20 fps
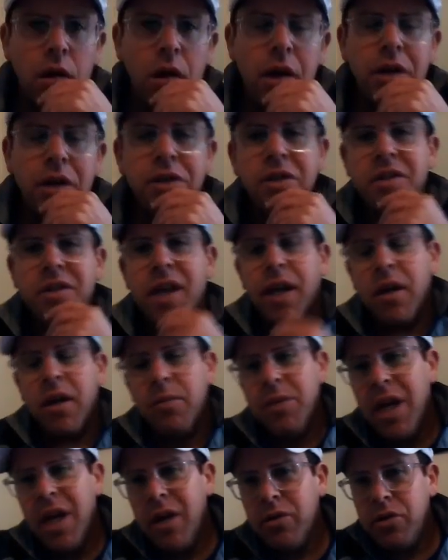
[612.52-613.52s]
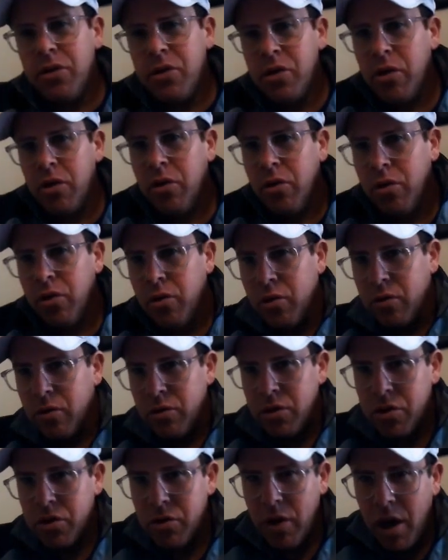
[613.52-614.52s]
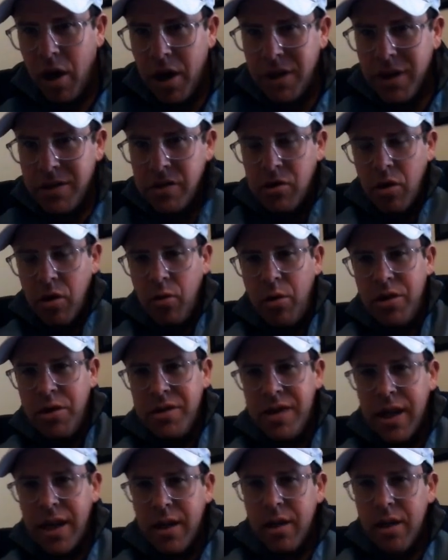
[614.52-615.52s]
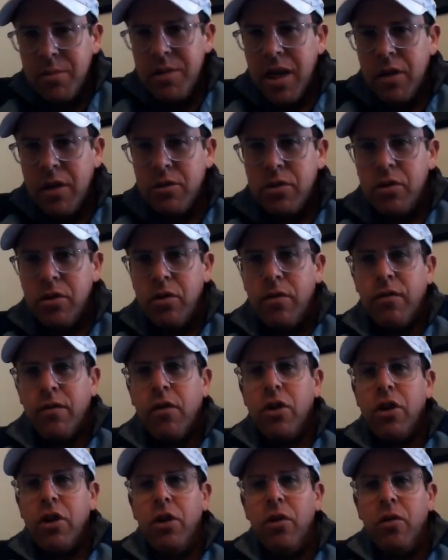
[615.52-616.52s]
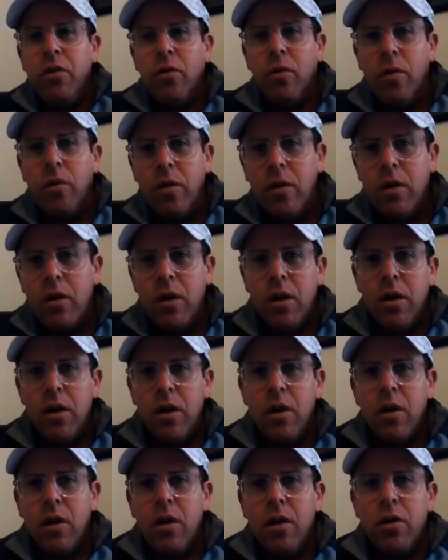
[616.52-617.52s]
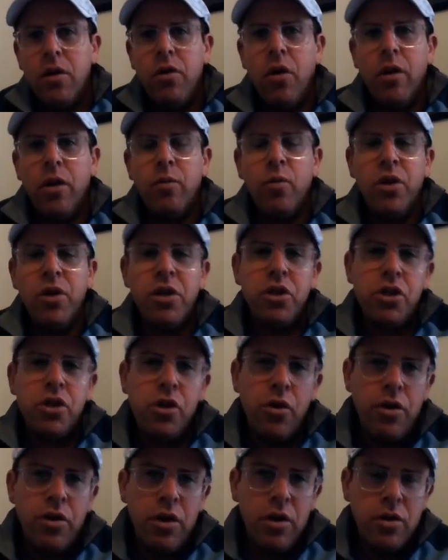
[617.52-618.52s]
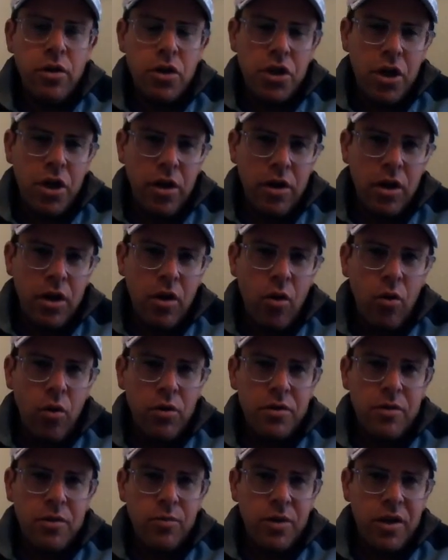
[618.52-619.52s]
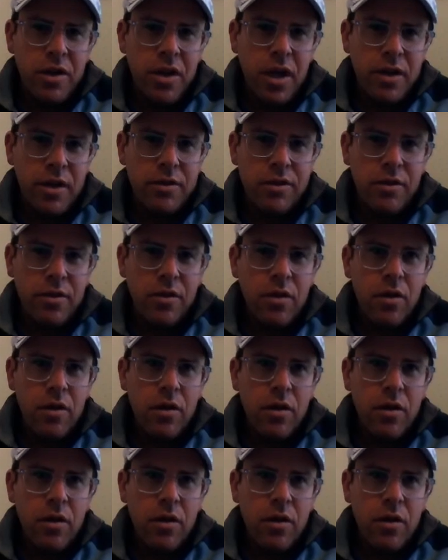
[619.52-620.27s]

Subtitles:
And does that come down to trust, or what does that come down to for you? Knowing when to share your gold and when not to.